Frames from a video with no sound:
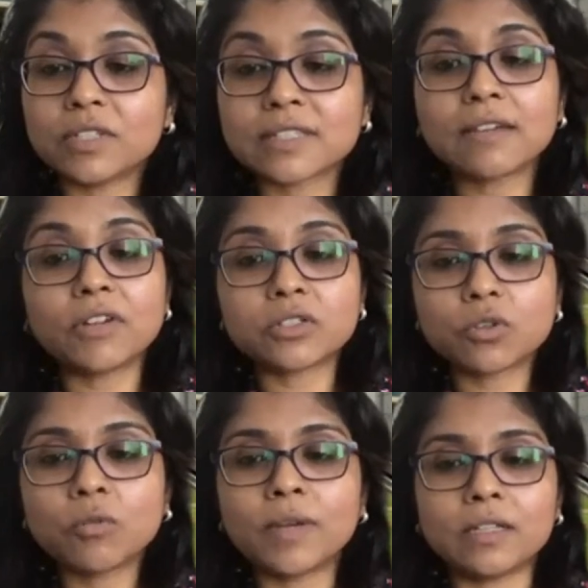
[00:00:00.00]
to discover
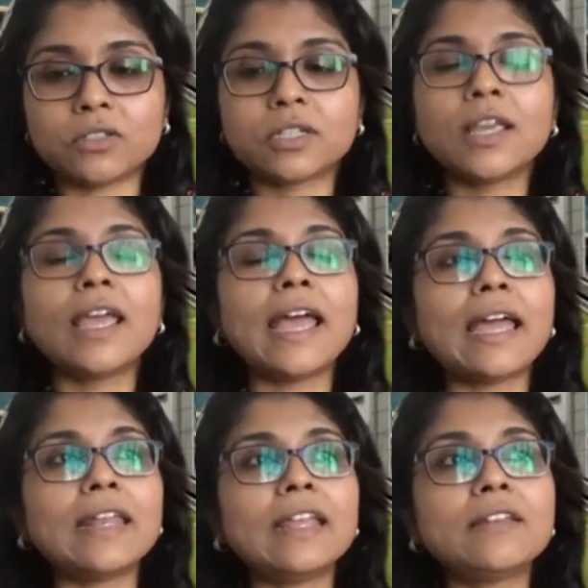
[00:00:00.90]
so much.
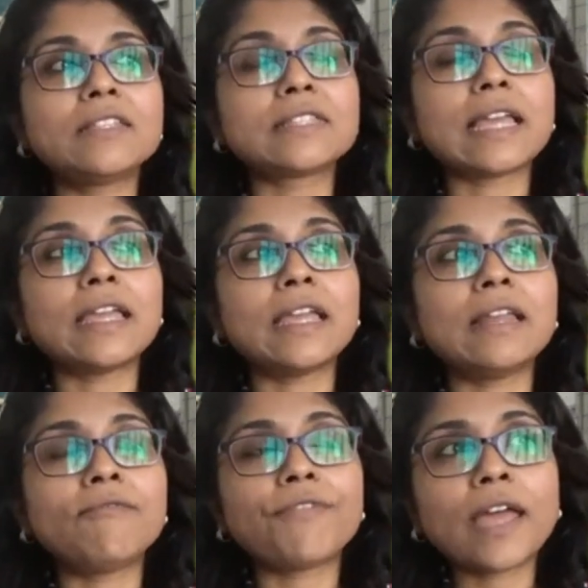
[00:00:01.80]
And it is,
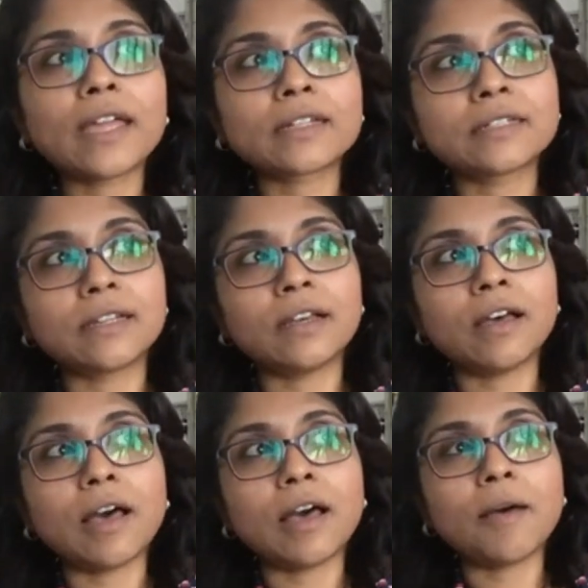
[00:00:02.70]
in fact,
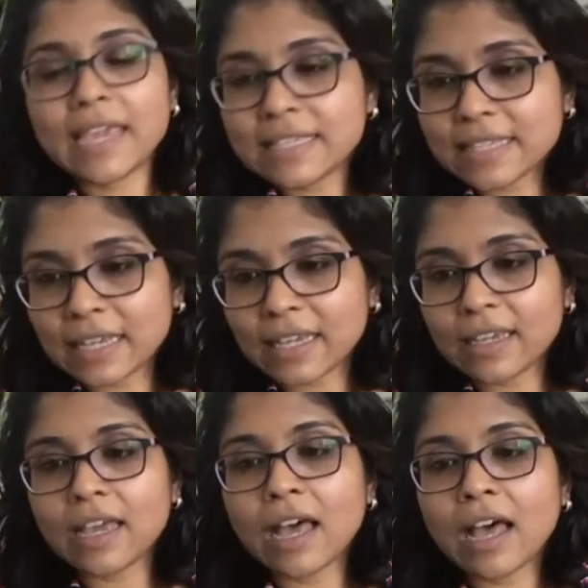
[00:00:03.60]
uh,
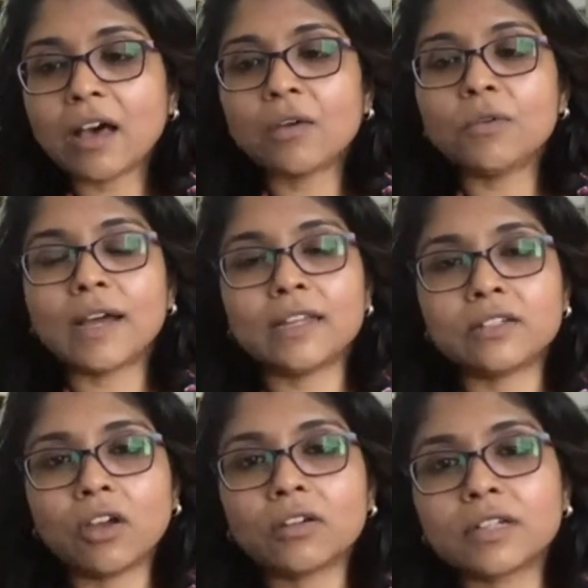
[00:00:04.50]
amazing how I
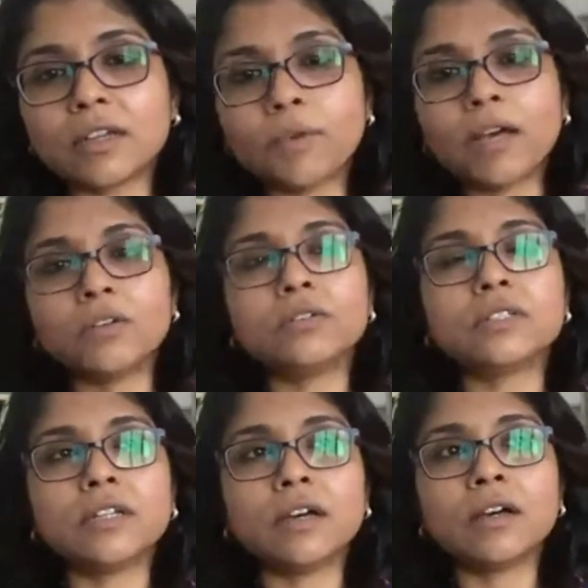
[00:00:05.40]
talked
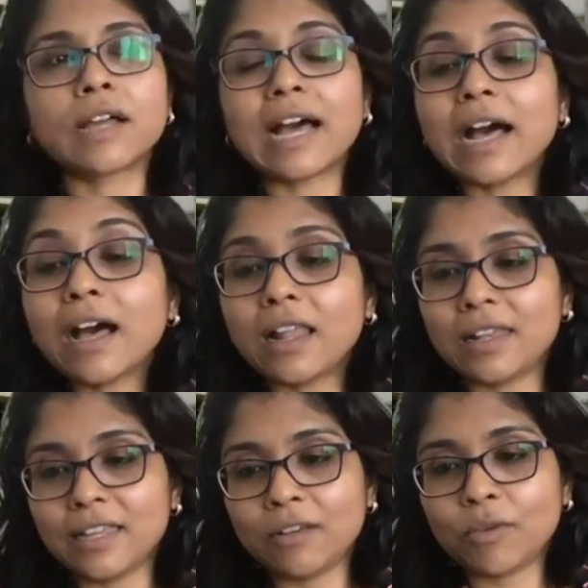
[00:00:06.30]
about uh,
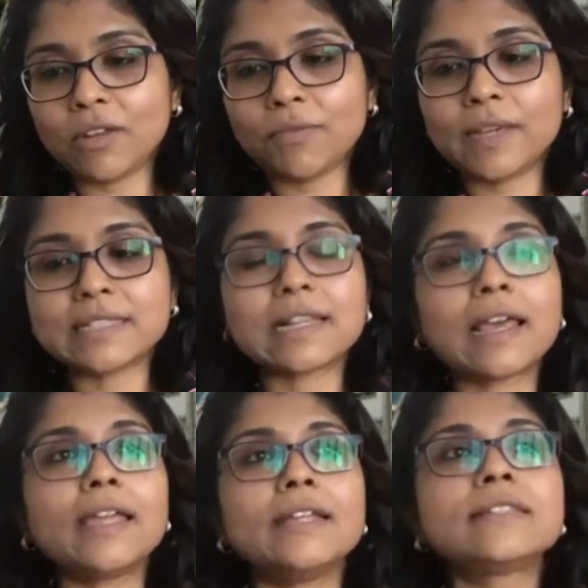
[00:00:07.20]
Cajal in one of my
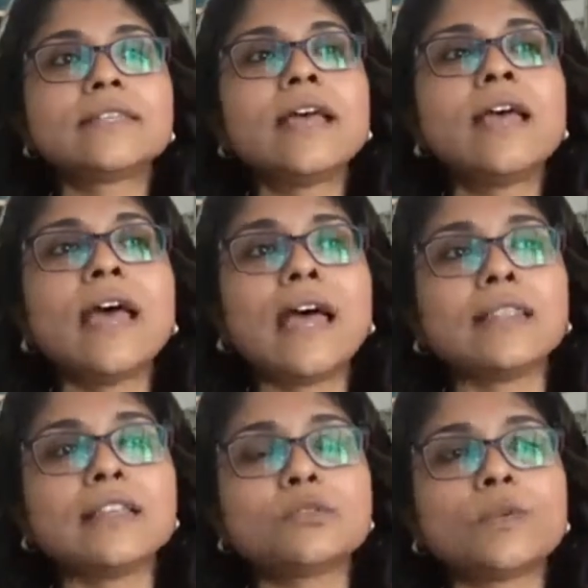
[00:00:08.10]
slides.
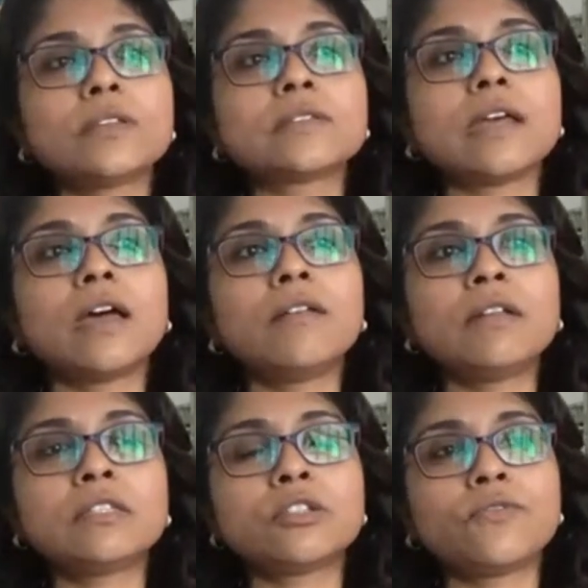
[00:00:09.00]
And this was
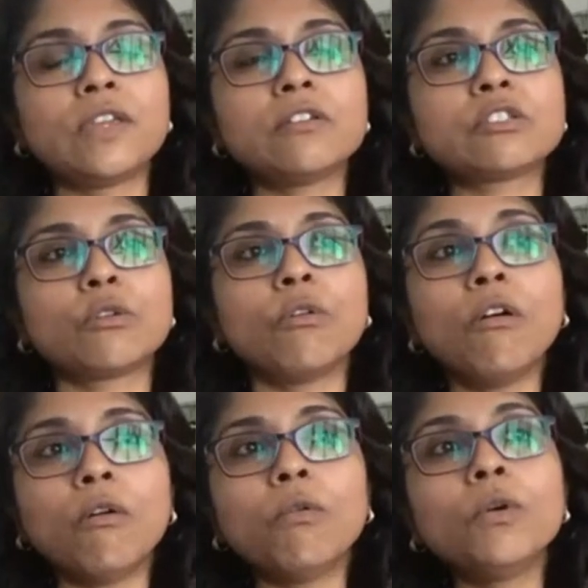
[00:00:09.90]
hundreds of years
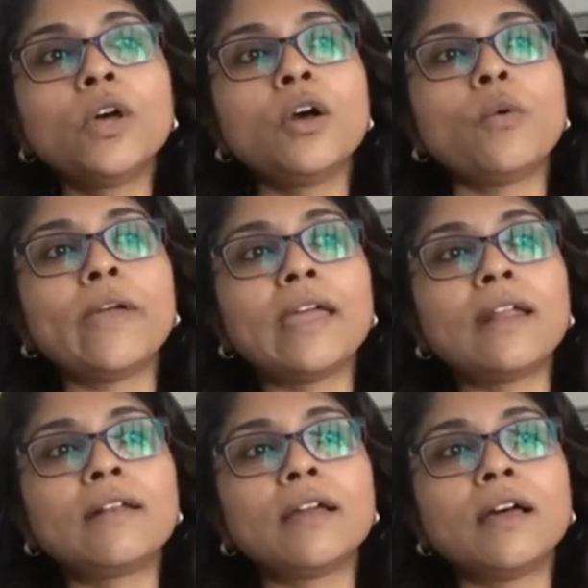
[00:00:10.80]
ago,
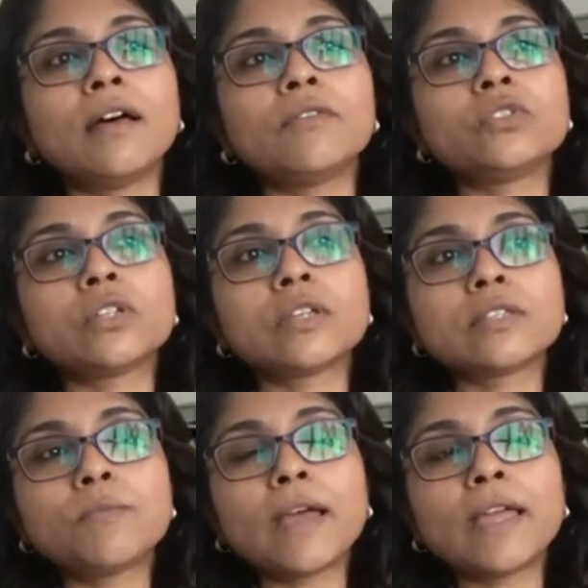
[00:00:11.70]
where uh,
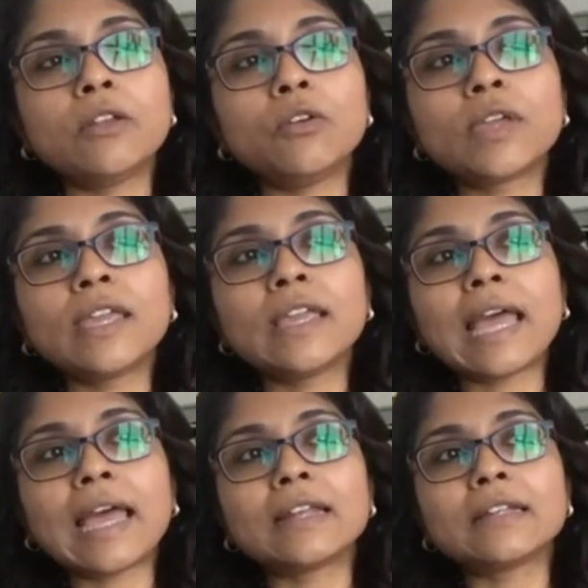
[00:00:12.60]
just by
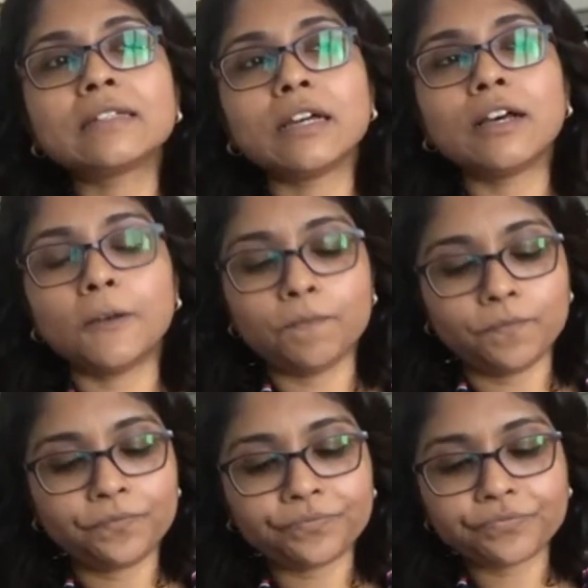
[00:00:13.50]
looking at
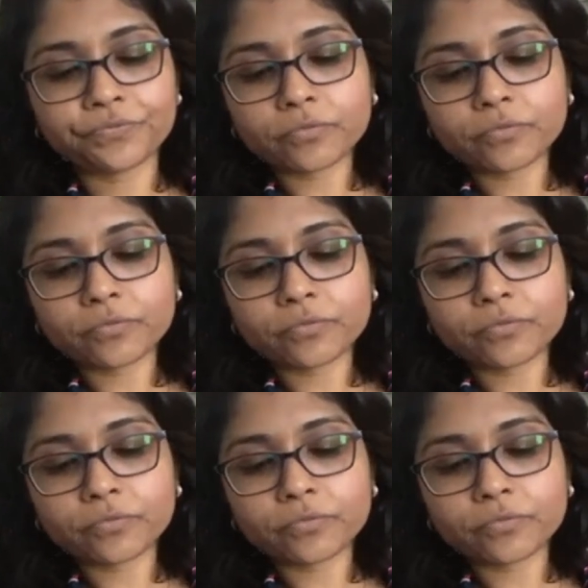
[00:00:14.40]
um,